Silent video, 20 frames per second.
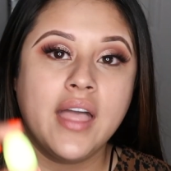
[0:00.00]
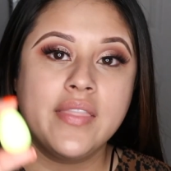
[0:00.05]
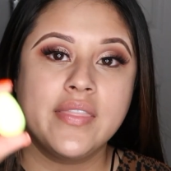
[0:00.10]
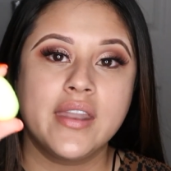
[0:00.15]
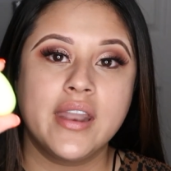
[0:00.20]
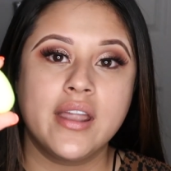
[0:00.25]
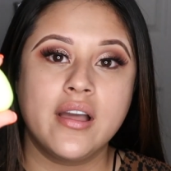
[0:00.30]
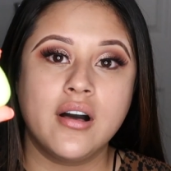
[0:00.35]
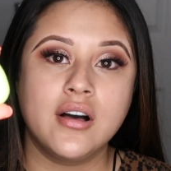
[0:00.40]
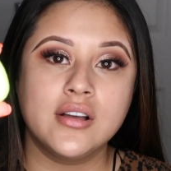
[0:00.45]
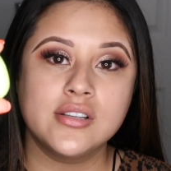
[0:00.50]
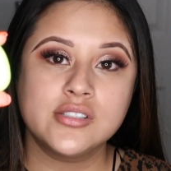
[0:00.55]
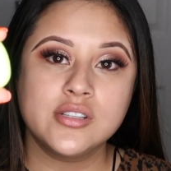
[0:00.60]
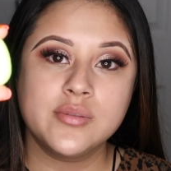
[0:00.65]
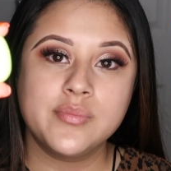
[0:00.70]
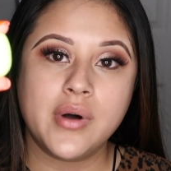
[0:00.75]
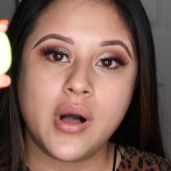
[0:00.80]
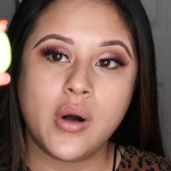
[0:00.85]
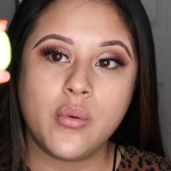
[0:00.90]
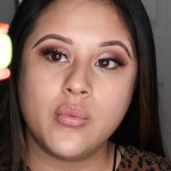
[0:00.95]
And then I
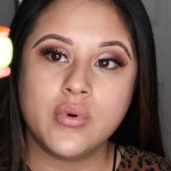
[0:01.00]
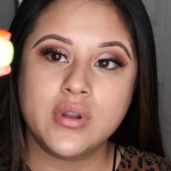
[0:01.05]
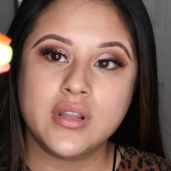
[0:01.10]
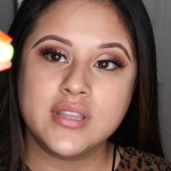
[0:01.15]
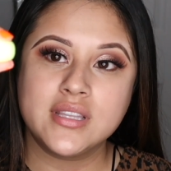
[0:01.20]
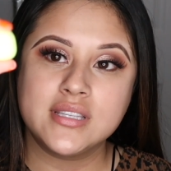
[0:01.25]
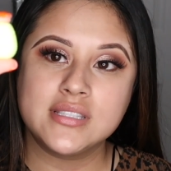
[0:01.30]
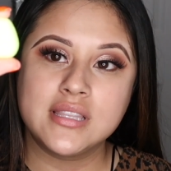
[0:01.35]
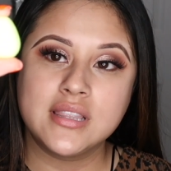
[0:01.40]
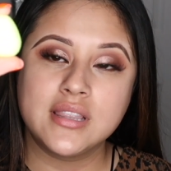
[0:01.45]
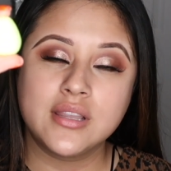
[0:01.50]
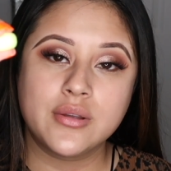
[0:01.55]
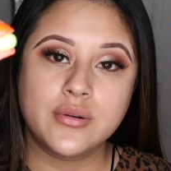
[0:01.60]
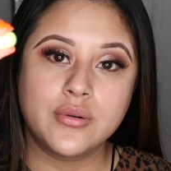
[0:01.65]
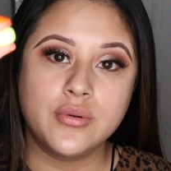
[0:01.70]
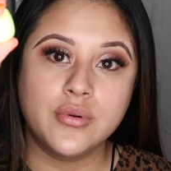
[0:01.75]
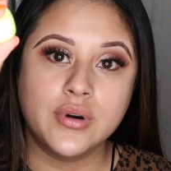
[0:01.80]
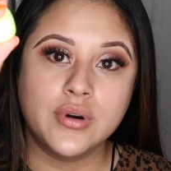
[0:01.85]
also bought one of these little